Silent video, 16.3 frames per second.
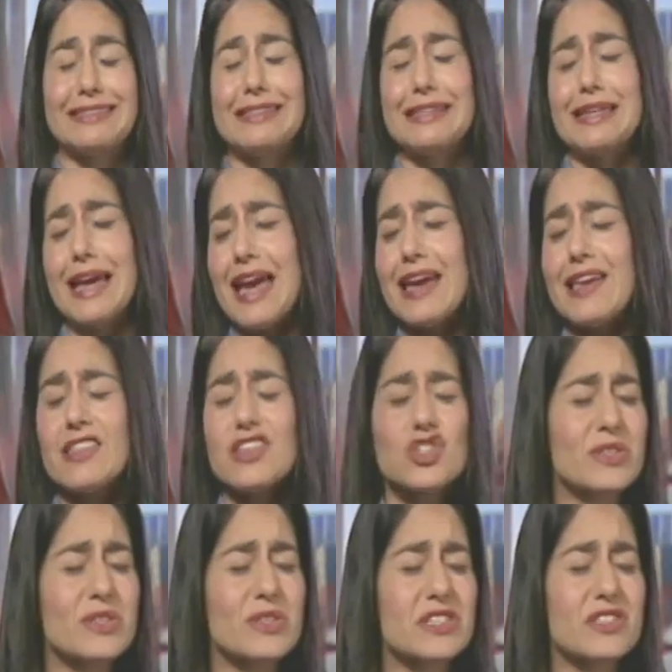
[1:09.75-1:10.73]
Today, the
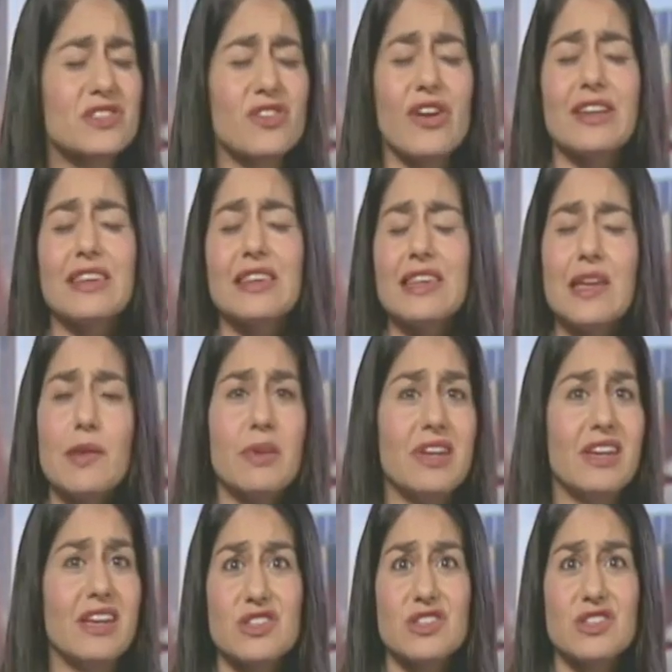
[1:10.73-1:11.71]
choices are
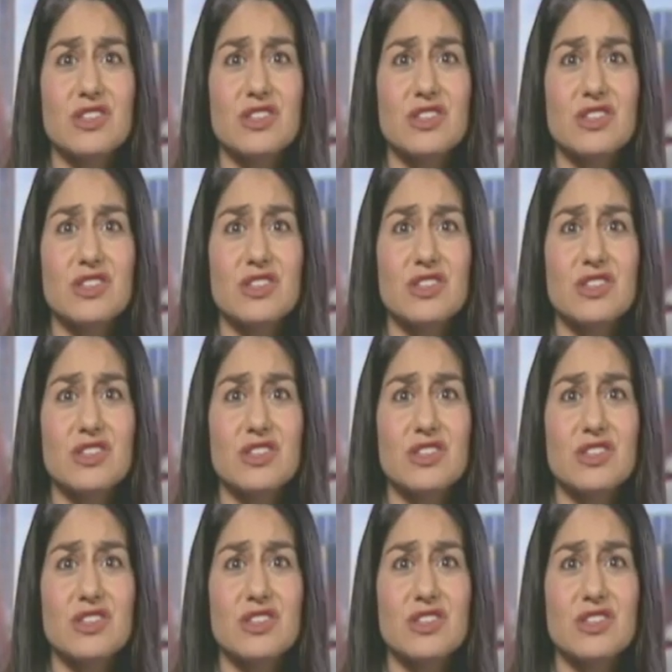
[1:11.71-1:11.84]
unlimited.